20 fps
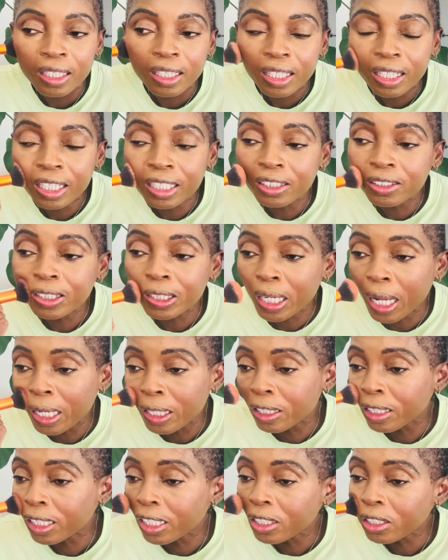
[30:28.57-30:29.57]
And I
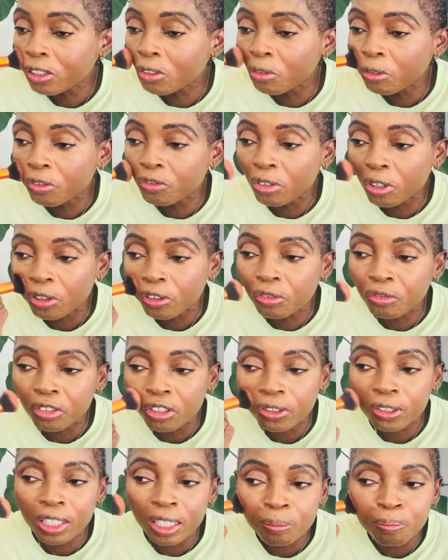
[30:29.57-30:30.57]
think
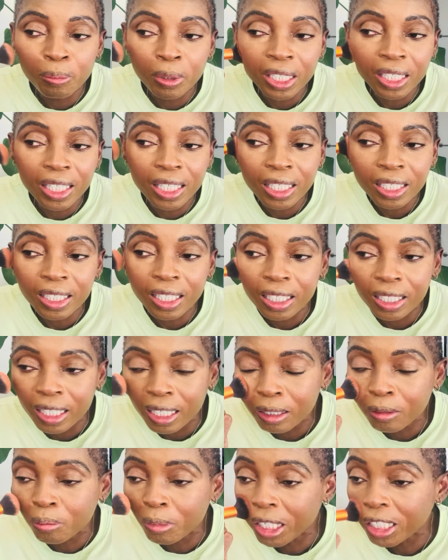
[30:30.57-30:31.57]
for a beginner
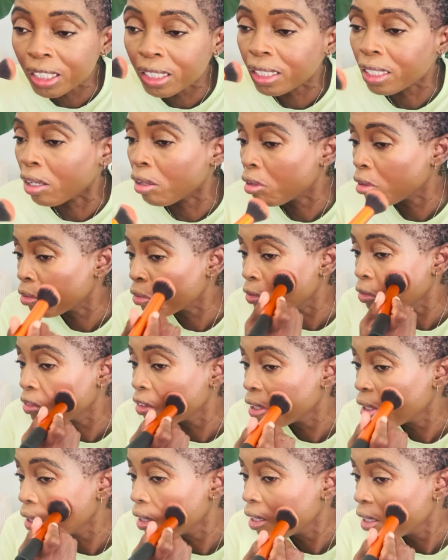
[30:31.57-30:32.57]
like myself,
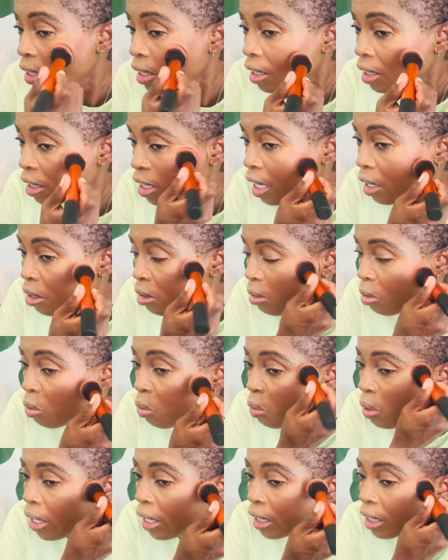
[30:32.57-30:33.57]
they
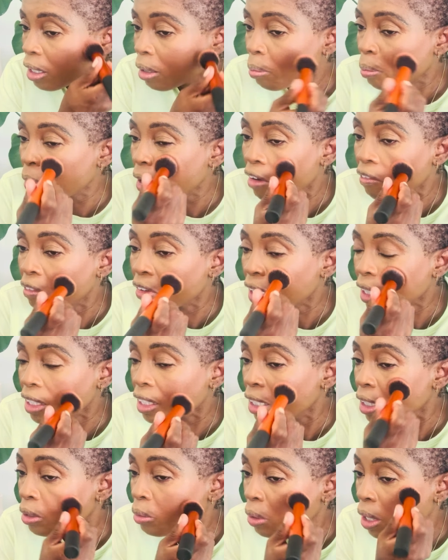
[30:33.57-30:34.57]
work
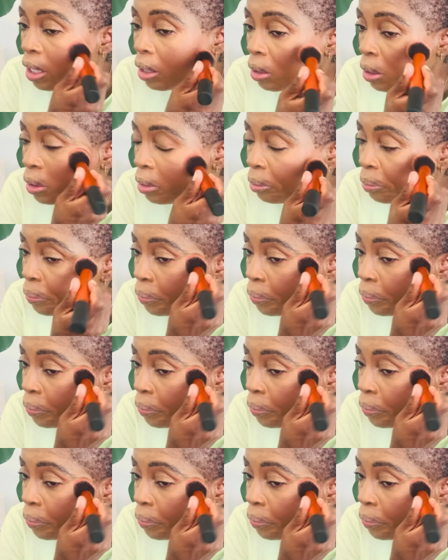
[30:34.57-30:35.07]
perfectly well.